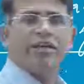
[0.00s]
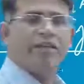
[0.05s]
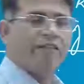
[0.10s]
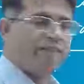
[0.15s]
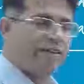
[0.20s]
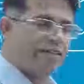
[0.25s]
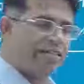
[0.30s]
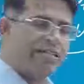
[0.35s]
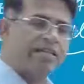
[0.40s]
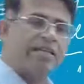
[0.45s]

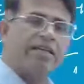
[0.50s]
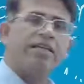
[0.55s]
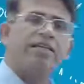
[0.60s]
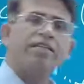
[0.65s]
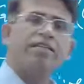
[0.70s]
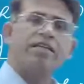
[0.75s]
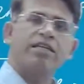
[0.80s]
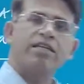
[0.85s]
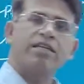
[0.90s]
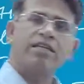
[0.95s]

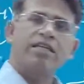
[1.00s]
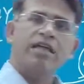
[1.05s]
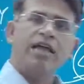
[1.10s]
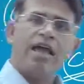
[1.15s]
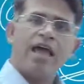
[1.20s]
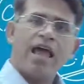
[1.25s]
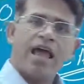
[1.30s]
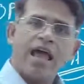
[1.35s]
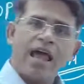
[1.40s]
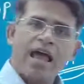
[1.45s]
vegetation,
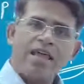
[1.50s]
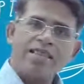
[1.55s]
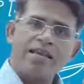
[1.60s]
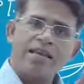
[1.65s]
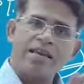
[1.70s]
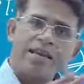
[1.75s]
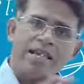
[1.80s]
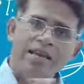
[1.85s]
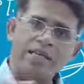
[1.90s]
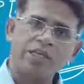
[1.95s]
and the
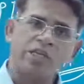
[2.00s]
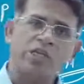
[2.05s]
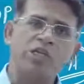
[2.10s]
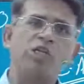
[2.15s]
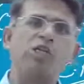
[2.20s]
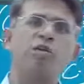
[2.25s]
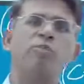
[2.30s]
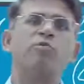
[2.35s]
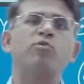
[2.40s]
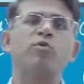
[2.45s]

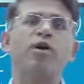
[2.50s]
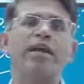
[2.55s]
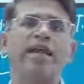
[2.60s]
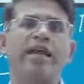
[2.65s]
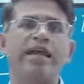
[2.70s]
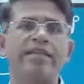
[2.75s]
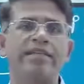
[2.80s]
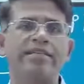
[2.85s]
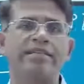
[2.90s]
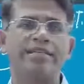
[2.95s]
relationship to
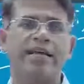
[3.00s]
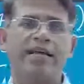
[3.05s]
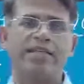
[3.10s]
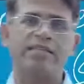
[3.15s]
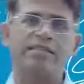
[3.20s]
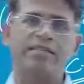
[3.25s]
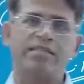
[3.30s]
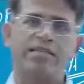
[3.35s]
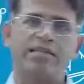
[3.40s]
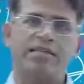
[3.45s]
again
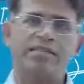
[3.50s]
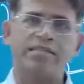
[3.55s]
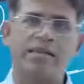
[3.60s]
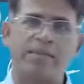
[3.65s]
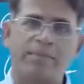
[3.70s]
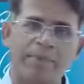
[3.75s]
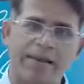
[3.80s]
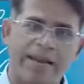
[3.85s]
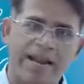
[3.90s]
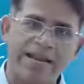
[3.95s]
disasters,
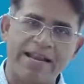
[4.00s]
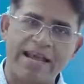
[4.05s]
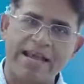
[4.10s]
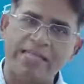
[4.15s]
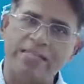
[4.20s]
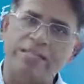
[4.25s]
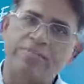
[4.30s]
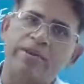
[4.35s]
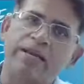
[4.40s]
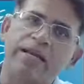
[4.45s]
applied
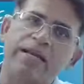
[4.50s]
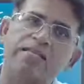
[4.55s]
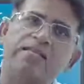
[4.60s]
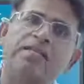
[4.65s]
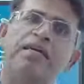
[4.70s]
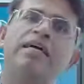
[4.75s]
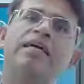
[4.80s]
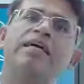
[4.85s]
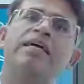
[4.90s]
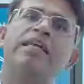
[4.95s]
aspects,
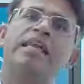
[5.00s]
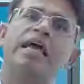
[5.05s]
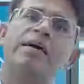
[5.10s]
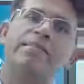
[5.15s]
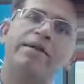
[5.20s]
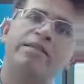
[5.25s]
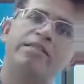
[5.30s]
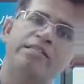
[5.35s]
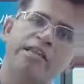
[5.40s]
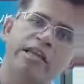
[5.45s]

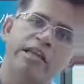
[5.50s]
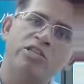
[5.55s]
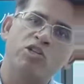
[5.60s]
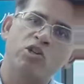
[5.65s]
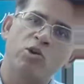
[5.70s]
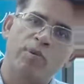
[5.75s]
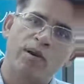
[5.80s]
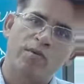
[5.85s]
climate change, global